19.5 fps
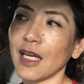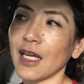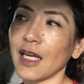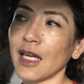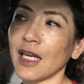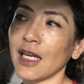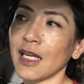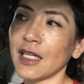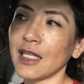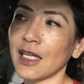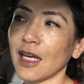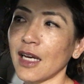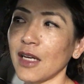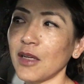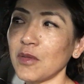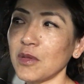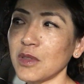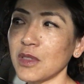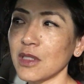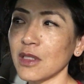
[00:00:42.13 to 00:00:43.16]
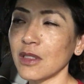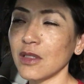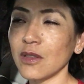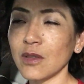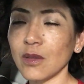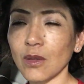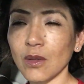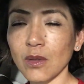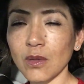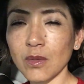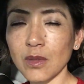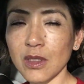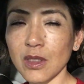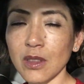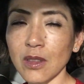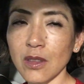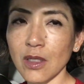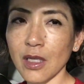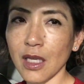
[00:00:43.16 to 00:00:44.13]
And I was always
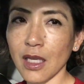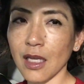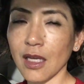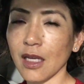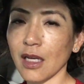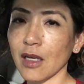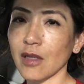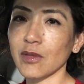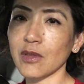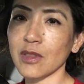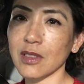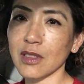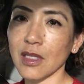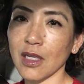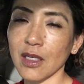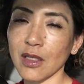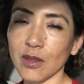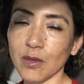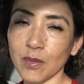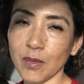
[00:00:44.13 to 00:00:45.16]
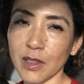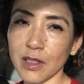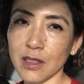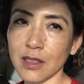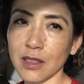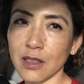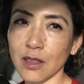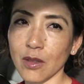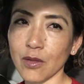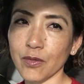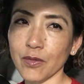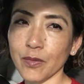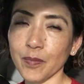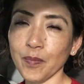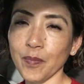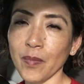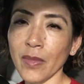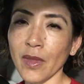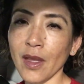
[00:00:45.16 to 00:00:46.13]
looking outside of myself.
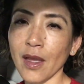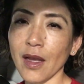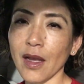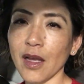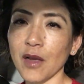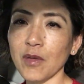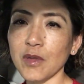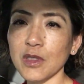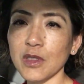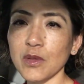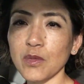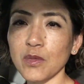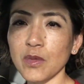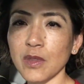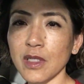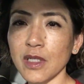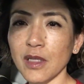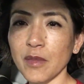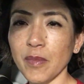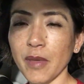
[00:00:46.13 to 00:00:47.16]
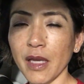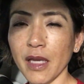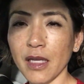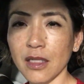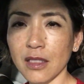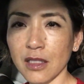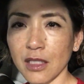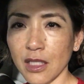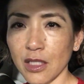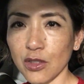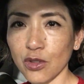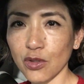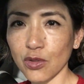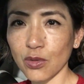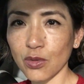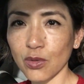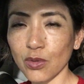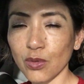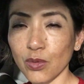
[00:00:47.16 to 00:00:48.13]
I wasn't really paying
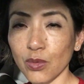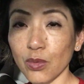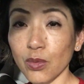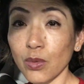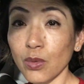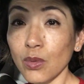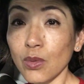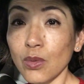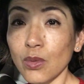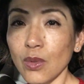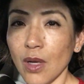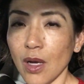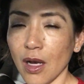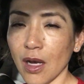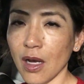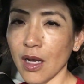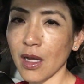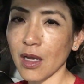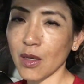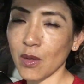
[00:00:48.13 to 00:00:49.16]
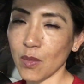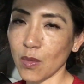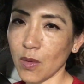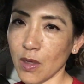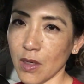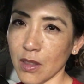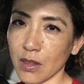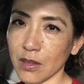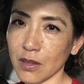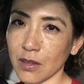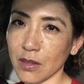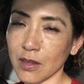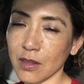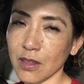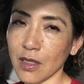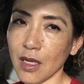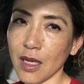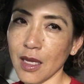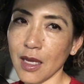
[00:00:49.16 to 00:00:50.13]
attention to who I was.
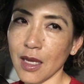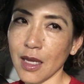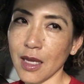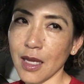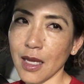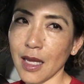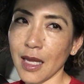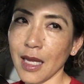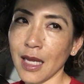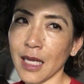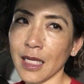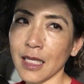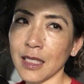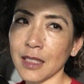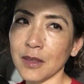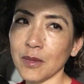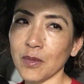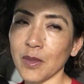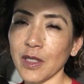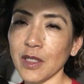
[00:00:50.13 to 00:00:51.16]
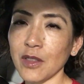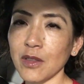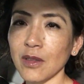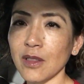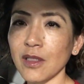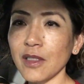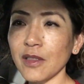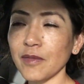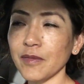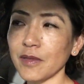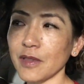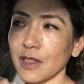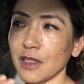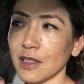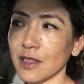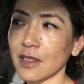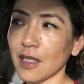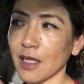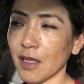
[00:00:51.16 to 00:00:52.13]
And when you live
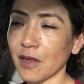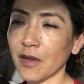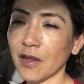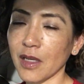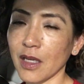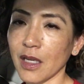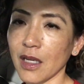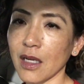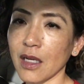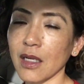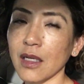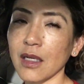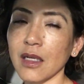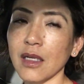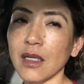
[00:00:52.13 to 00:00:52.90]
this area,